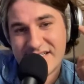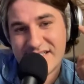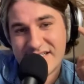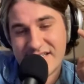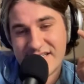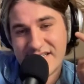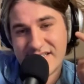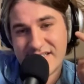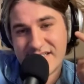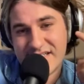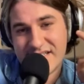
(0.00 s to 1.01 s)

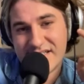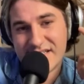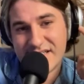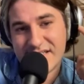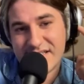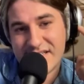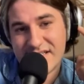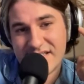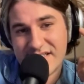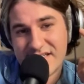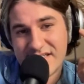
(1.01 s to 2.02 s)

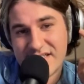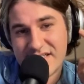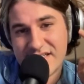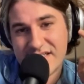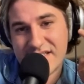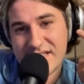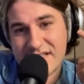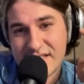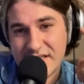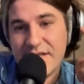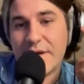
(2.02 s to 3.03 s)

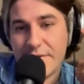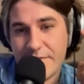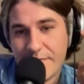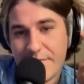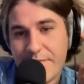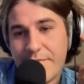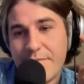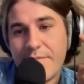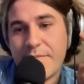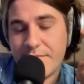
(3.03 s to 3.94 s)
No words are spoken by the person on screen.